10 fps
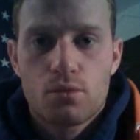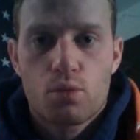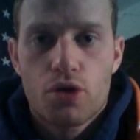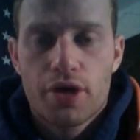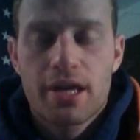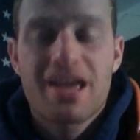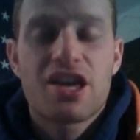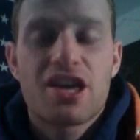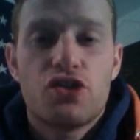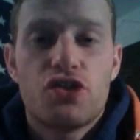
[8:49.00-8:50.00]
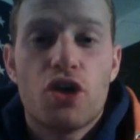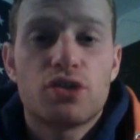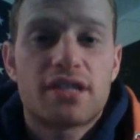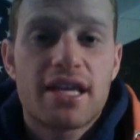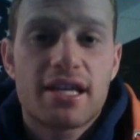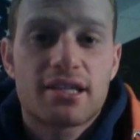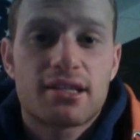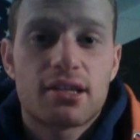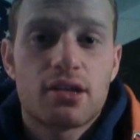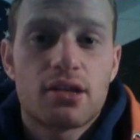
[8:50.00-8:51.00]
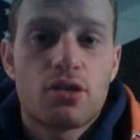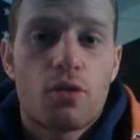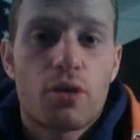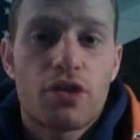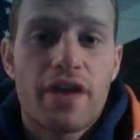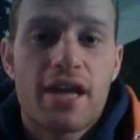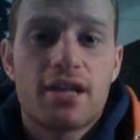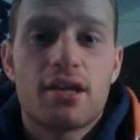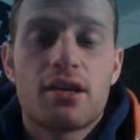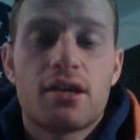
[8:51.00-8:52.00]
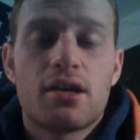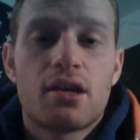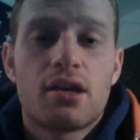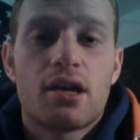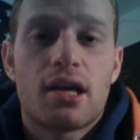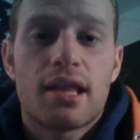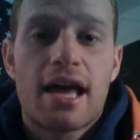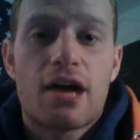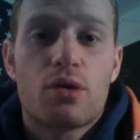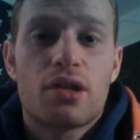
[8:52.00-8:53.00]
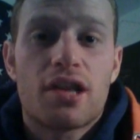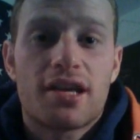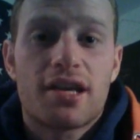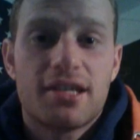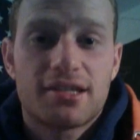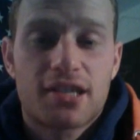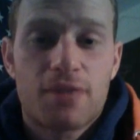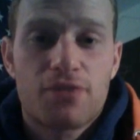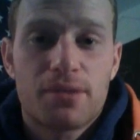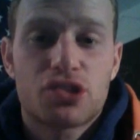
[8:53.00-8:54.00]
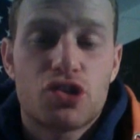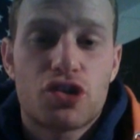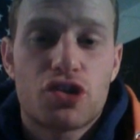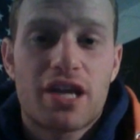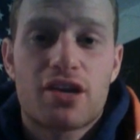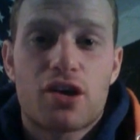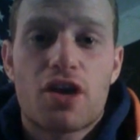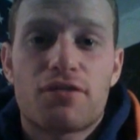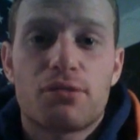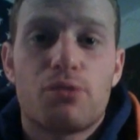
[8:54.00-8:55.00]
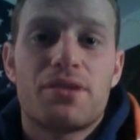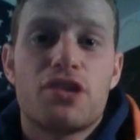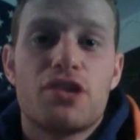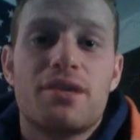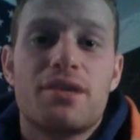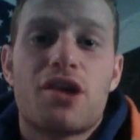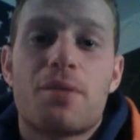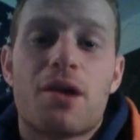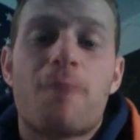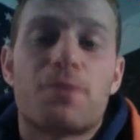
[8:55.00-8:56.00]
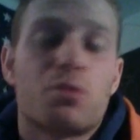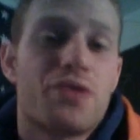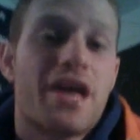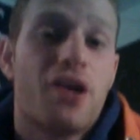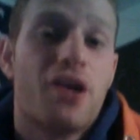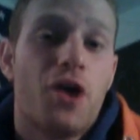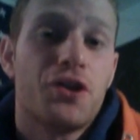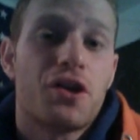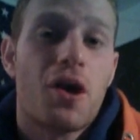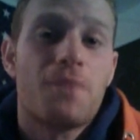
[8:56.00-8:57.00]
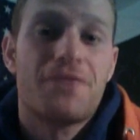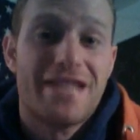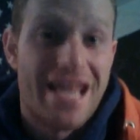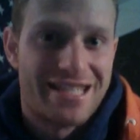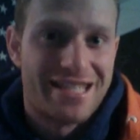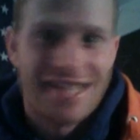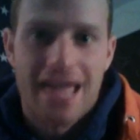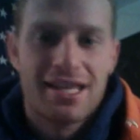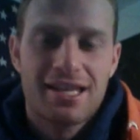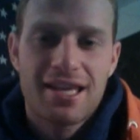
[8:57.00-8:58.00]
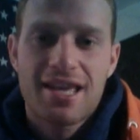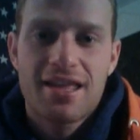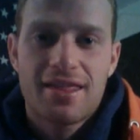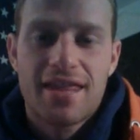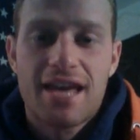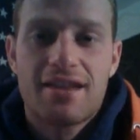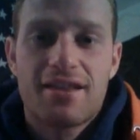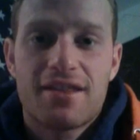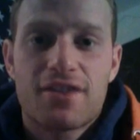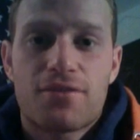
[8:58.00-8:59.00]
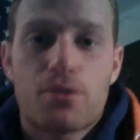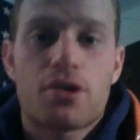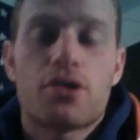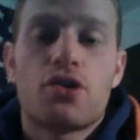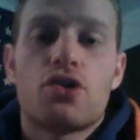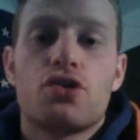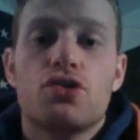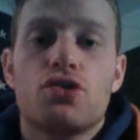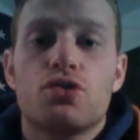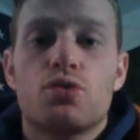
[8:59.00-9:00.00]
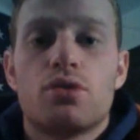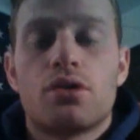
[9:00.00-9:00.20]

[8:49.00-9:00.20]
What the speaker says: work, those things will then allow luckiness to come from it. So you're getting uncomfortable, but then you become comfortable with that uncomfiness. Then, therefore, you